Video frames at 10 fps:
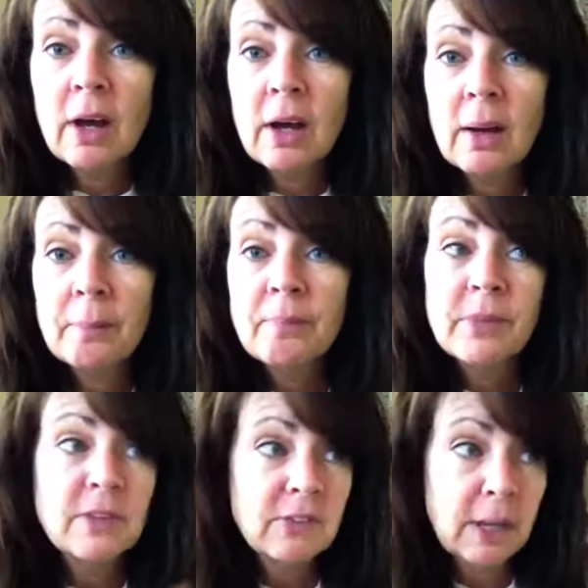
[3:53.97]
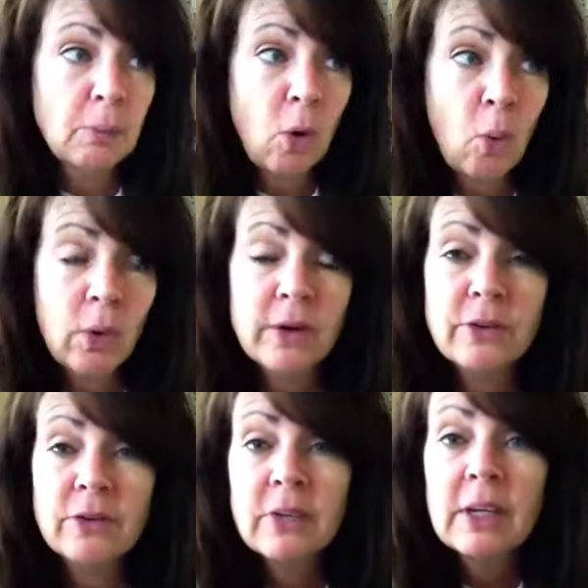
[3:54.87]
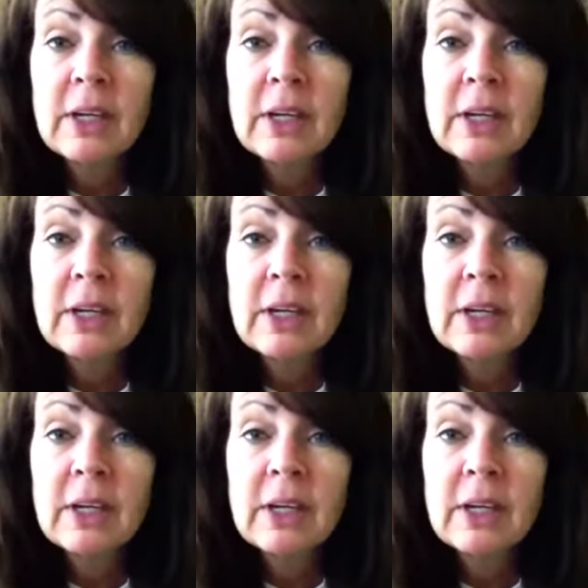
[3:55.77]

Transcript: the same course,